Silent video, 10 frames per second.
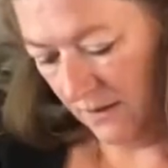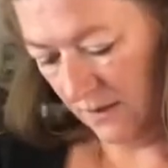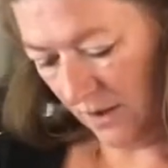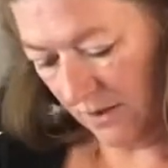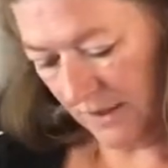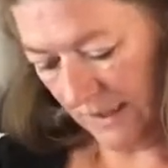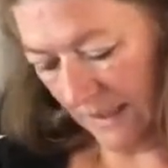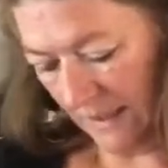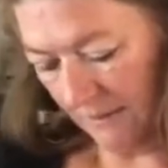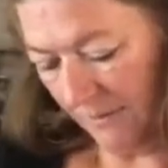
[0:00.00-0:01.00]
Don't stick
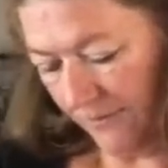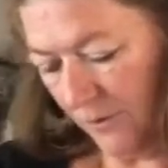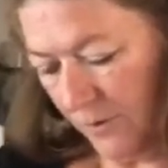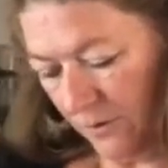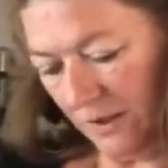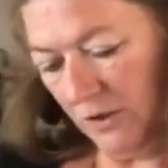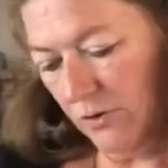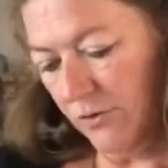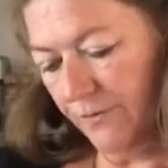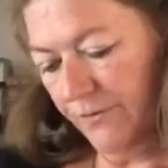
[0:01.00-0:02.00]
it in before
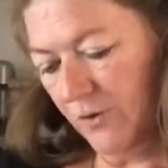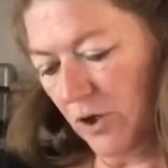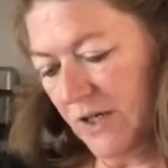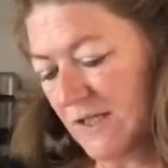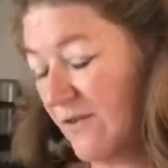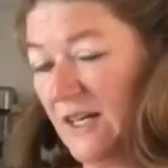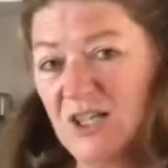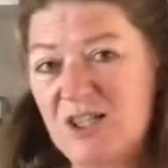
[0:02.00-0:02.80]
your cook is finished,